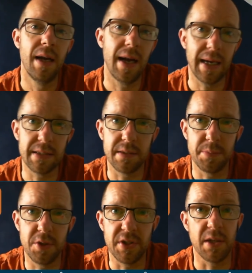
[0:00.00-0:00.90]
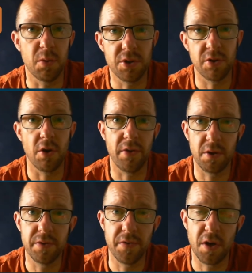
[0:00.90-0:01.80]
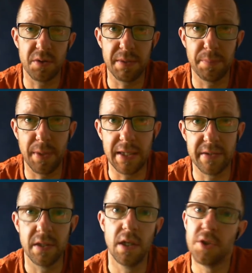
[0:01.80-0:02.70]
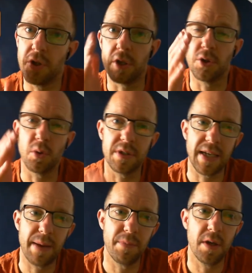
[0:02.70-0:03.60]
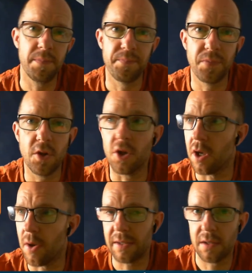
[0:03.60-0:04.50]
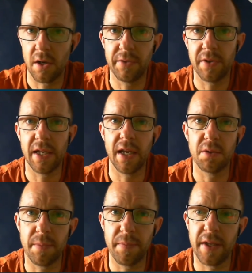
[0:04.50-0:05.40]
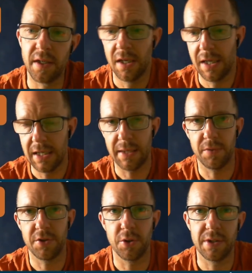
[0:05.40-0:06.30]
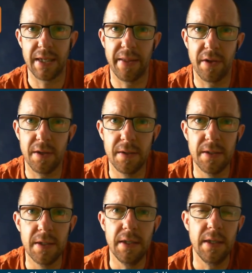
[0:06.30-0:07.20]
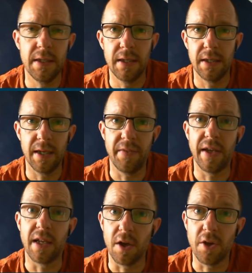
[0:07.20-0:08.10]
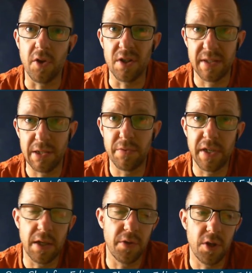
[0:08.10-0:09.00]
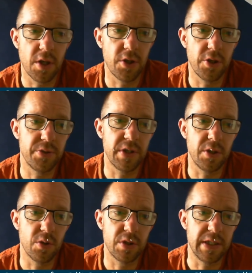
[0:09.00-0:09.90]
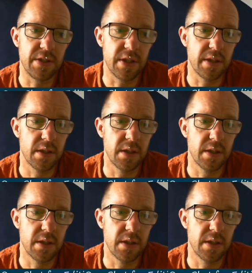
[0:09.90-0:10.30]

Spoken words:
add some music once you've got those files in place. So you could talk to camera, you could go outside, video something, clip the two together, and there you go, you've got a single video that you can use in your teaching.